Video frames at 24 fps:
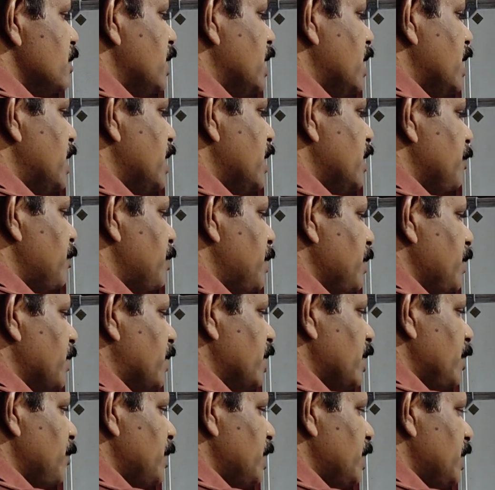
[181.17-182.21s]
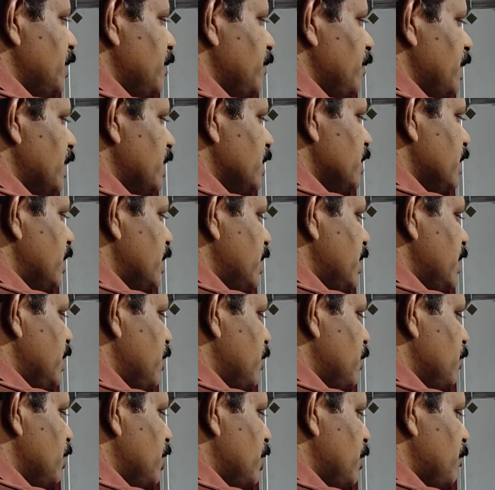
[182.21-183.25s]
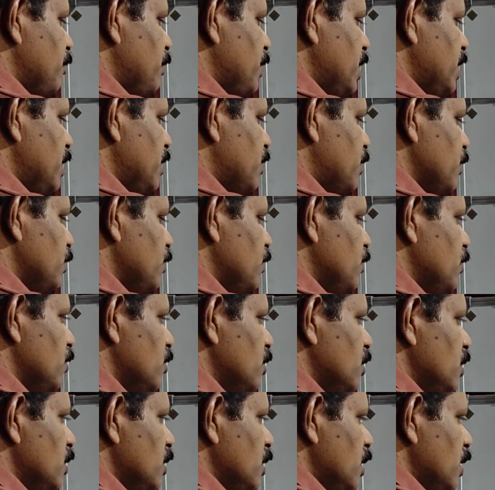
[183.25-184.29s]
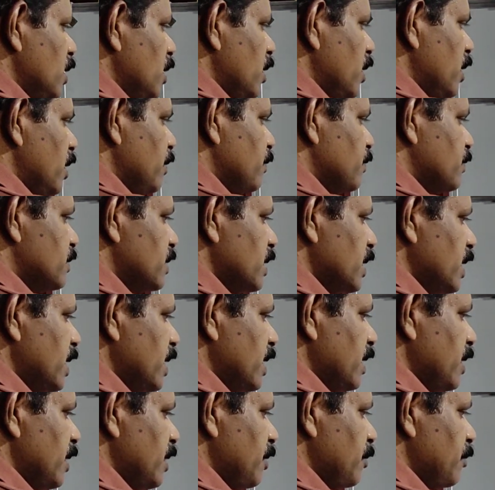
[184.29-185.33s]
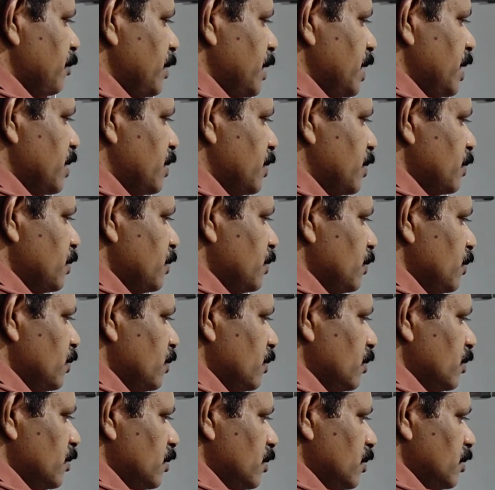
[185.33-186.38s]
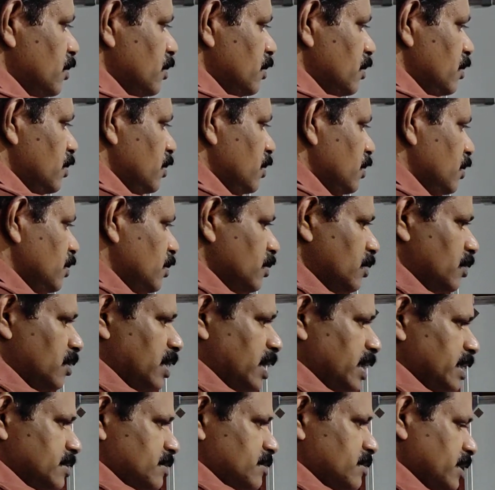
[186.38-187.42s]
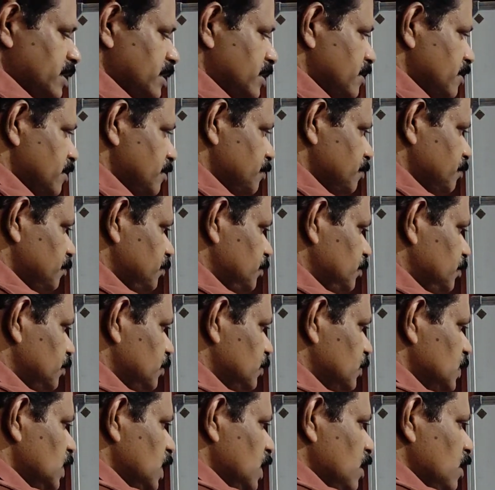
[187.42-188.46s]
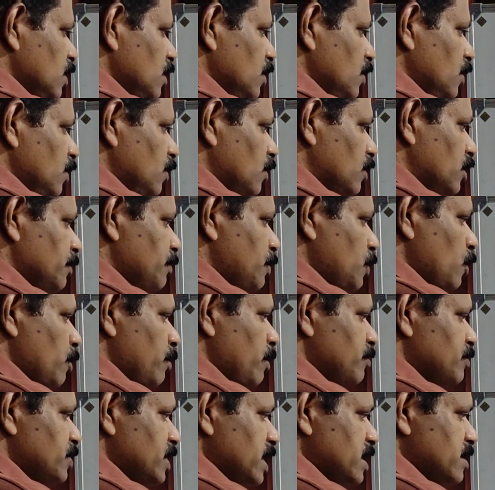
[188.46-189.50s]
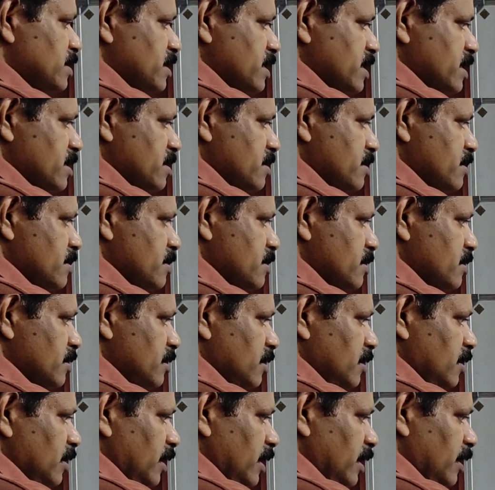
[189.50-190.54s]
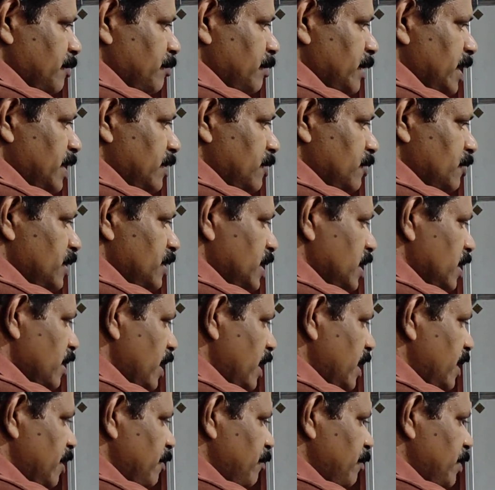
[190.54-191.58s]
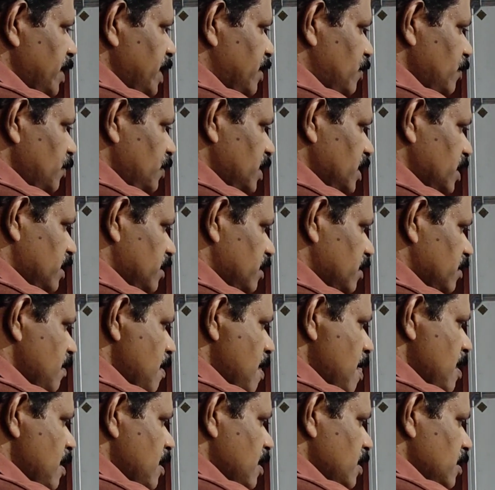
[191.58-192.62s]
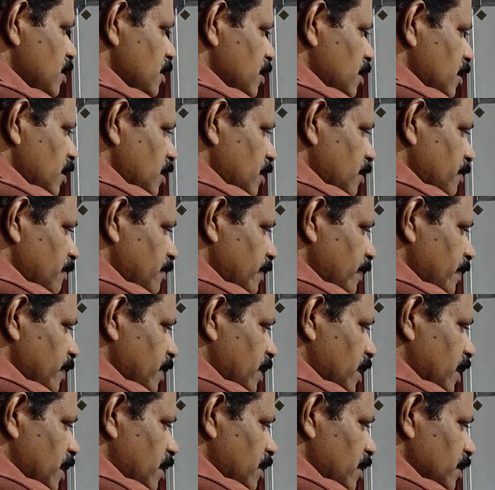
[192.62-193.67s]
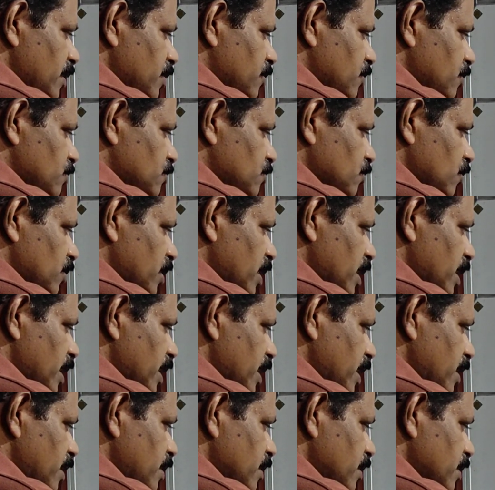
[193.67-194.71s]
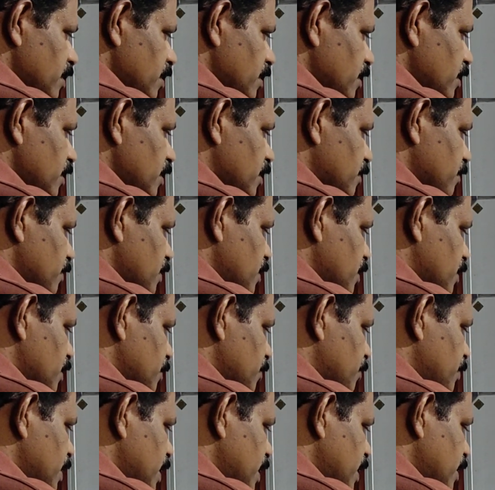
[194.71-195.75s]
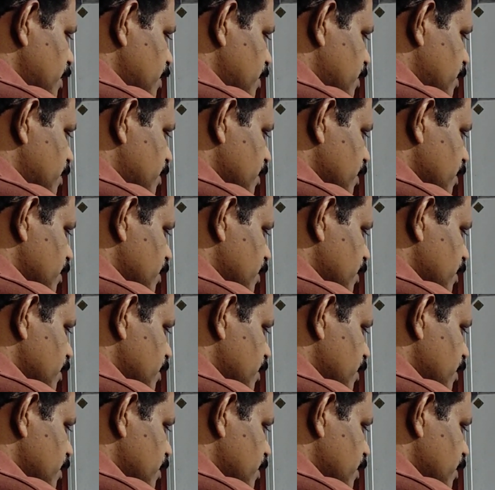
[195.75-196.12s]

the array pivot element divides the array into n by 2 left side and n by 2 right side. For the problem size is n by 2 here and n by 2 here. We will call Quicksort again. It will divide